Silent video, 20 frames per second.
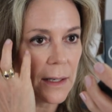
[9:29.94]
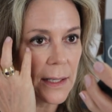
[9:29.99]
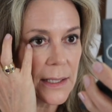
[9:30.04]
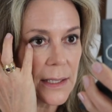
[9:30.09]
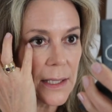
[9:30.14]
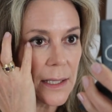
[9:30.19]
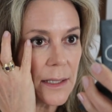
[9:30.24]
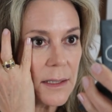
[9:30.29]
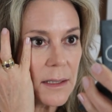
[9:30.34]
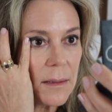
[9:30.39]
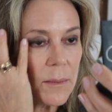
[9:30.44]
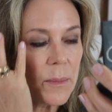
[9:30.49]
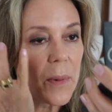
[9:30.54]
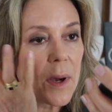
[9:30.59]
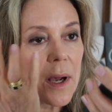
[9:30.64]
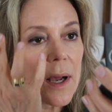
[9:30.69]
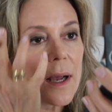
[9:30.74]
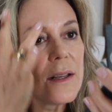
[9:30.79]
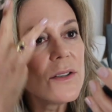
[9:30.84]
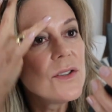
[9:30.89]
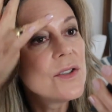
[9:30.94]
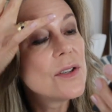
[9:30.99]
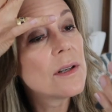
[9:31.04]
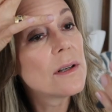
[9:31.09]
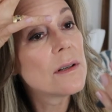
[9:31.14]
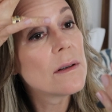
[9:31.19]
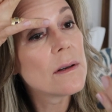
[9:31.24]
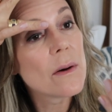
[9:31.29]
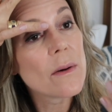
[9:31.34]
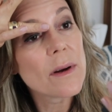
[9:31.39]
it doesn't budge.
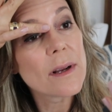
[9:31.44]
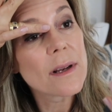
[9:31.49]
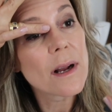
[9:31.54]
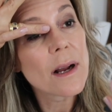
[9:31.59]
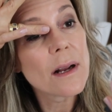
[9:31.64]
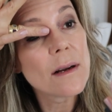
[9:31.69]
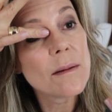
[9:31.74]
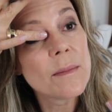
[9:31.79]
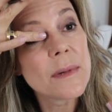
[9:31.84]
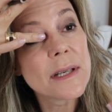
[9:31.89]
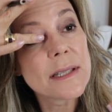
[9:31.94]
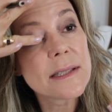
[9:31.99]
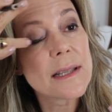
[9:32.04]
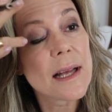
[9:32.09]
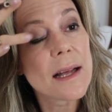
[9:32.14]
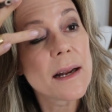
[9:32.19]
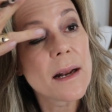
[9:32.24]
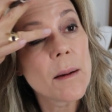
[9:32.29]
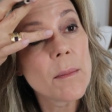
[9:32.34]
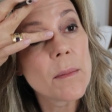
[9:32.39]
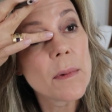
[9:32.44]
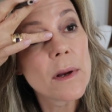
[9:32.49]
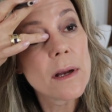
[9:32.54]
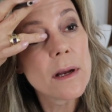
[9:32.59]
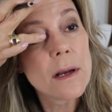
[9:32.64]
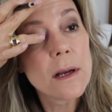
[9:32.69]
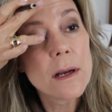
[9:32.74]
Oh, I kind of messed that up.